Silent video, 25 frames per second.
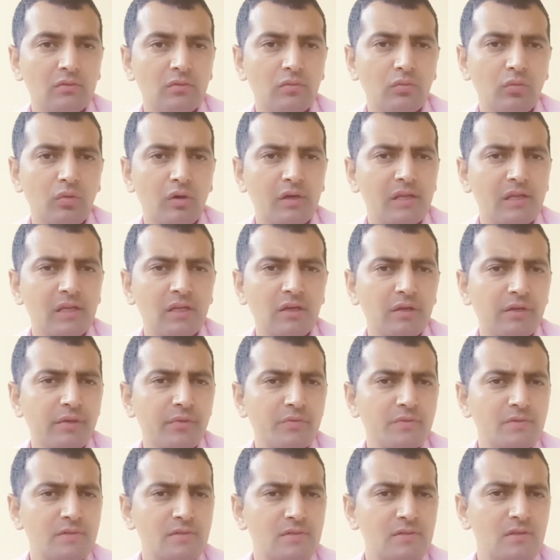what he
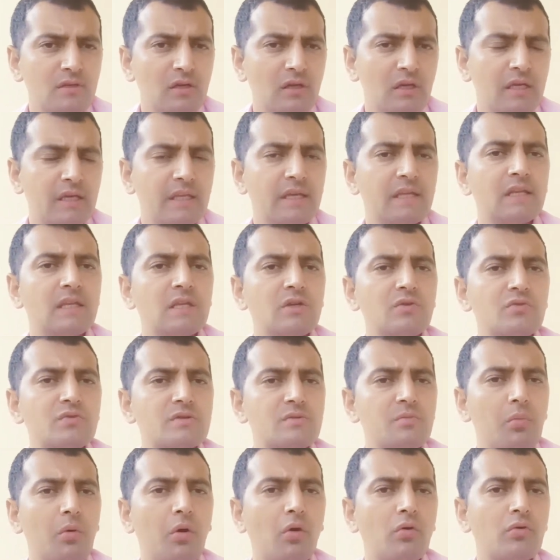knew? He knew
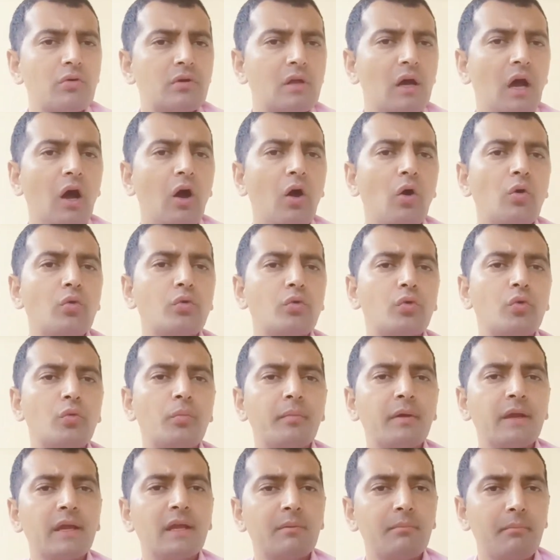about how to
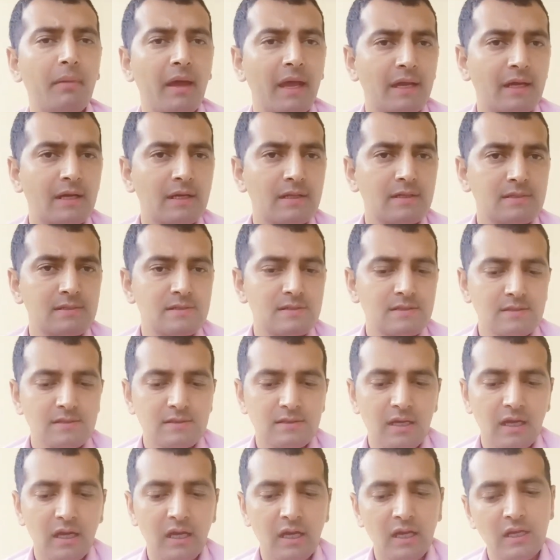make bangles,
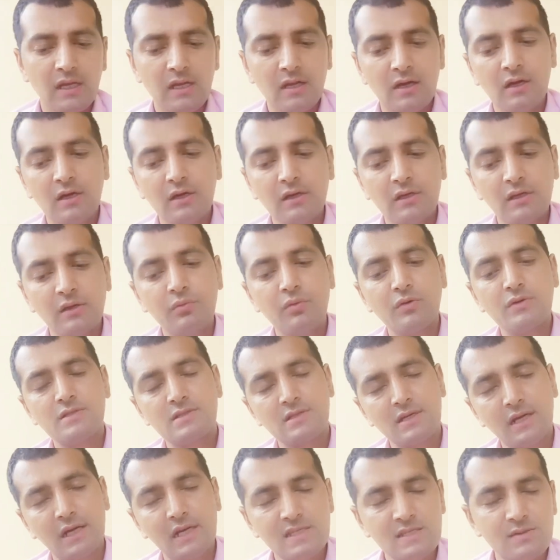and he was
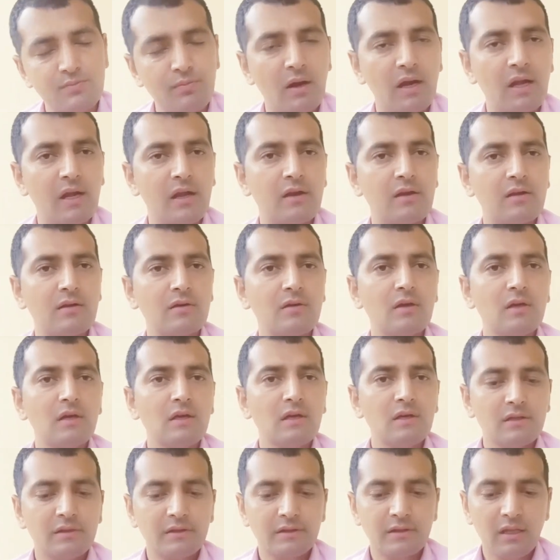satisfied
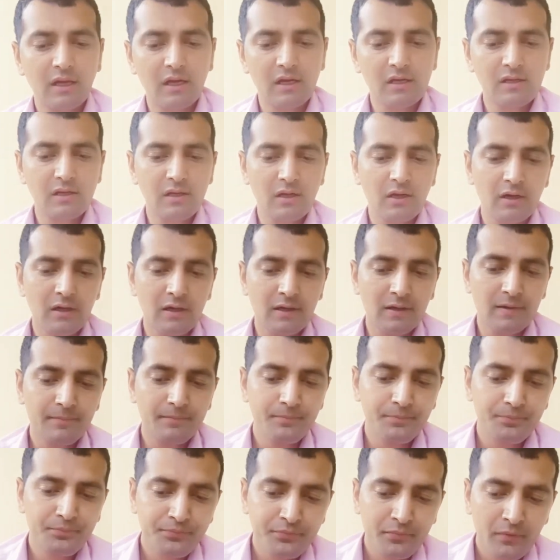that
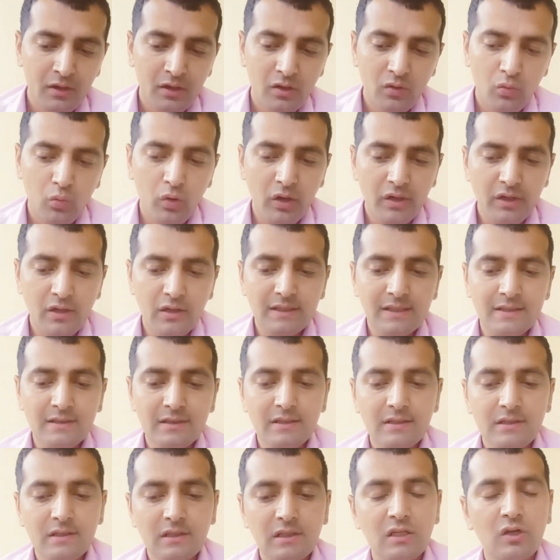what
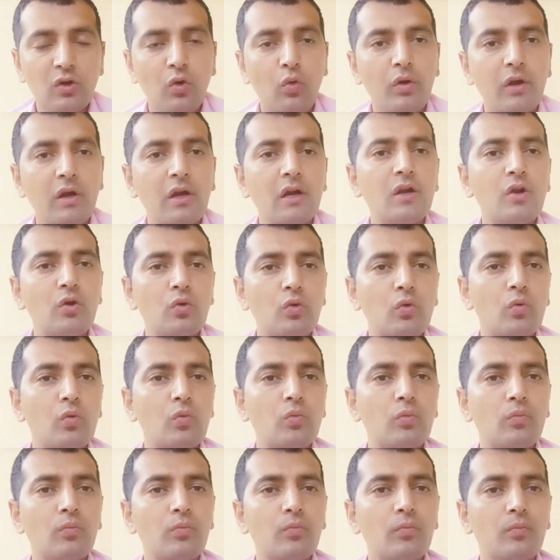others couldn't
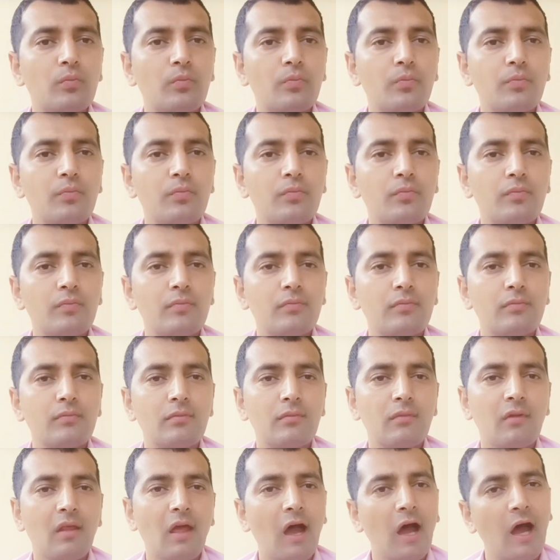do,
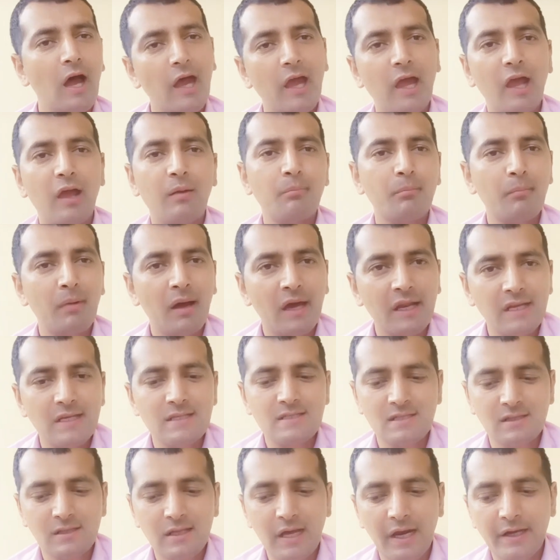I have
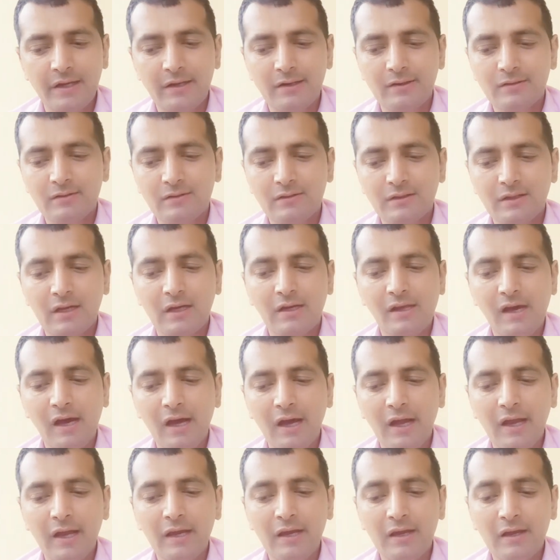managed that. That
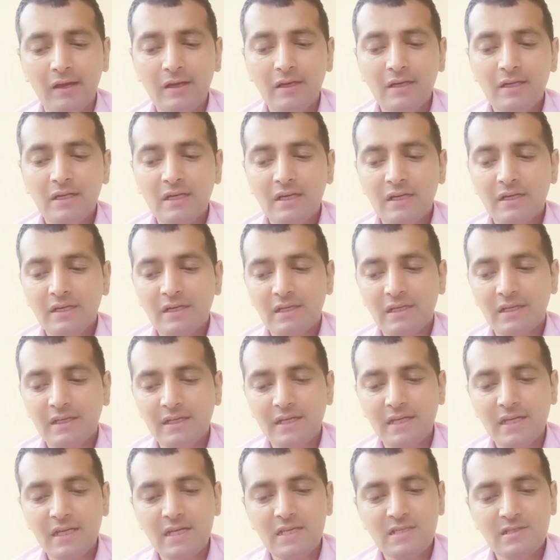I
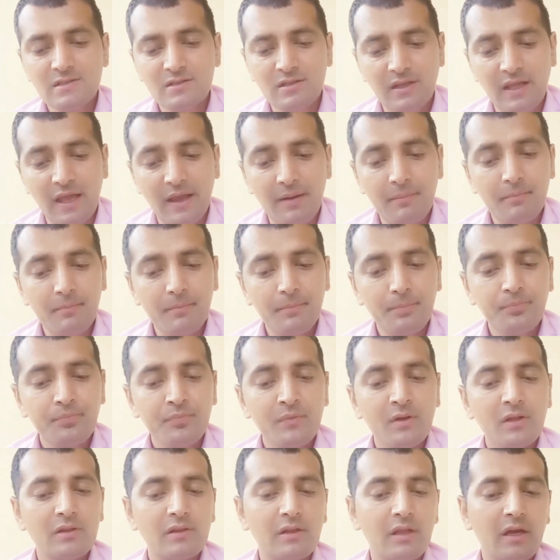teach them
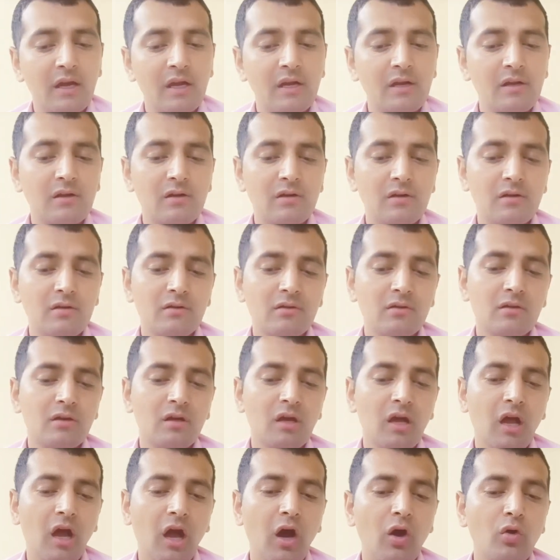that
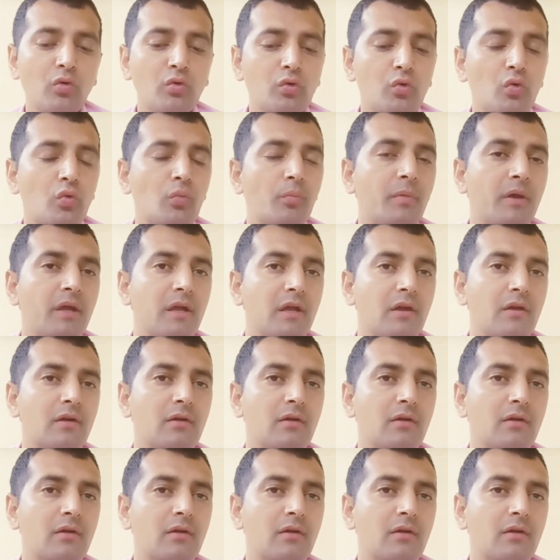how to make